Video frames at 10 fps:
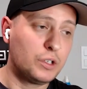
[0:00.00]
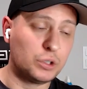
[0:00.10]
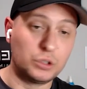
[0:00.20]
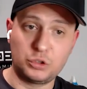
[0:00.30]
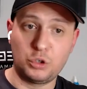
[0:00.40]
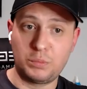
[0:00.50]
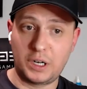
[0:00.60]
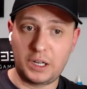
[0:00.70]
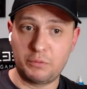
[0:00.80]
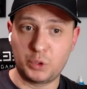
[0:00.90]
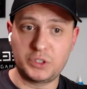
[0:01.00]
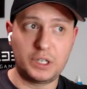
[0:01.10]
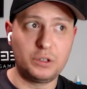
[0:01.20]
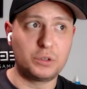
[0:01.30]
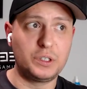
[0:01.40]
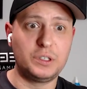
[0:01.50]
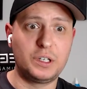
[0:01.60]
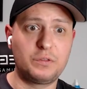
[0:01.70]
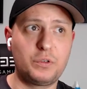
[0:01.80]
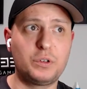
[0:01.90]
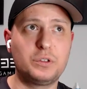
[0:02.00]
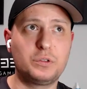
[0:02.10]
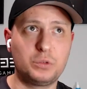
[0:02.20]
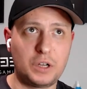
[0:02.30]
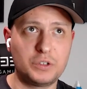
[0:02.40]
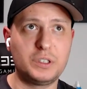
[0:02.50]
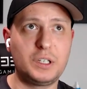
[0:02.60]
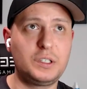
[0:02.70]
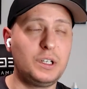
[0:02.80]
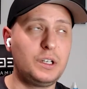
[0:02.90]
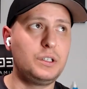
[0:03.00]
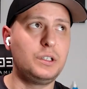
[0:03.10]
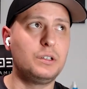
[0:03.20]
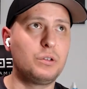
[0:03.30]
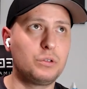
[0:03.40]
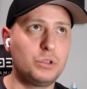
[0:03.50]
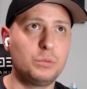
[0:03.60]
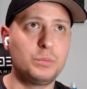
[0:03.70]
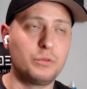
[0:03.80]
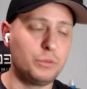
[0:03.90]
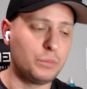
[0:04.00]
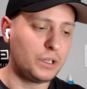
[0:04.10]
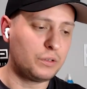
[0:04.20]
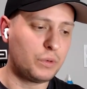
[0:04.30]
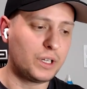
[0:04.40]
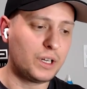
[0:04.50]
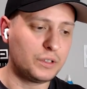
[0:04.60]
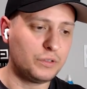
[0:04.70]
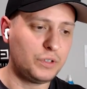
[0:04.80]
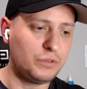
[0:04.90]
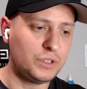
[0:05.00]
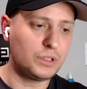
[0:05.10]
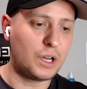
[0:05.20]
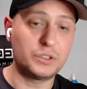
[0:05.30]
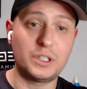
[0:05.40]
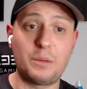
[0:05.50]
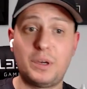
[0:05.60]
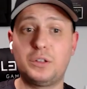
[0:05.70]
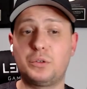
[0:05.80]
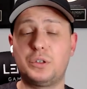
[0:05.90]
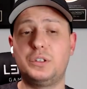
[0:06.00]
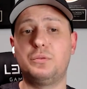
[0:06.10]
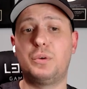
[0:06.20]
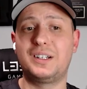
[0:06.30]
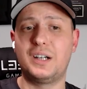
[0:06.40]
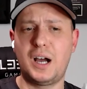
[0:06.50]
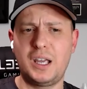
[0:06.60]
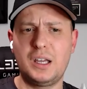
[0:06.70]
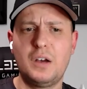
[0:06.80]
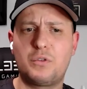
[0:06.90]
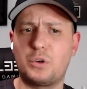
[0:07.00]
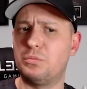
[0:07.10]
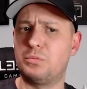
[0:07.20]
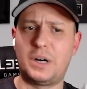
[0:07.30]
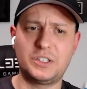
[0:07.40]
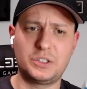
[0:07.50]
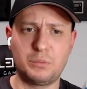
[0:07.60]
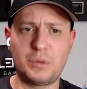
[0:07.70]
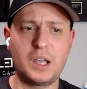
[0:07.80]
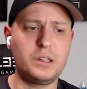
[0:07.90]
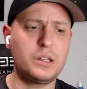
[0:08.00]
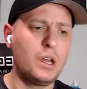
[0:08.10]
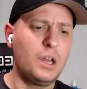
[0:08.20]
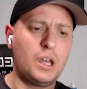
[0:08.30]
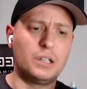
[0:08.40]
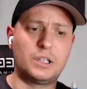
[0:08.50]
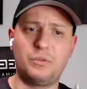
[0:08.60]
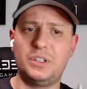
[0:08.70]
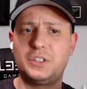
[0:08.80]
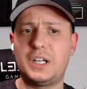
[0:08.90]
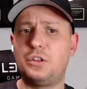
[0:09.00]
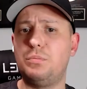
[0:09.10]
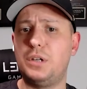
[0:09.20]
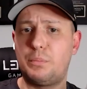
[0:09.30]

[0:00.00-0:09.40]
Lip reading: So October, I was saying already that for 2018, October, we made 150,000. I met already one guy from Mastermind, and like we decided to be a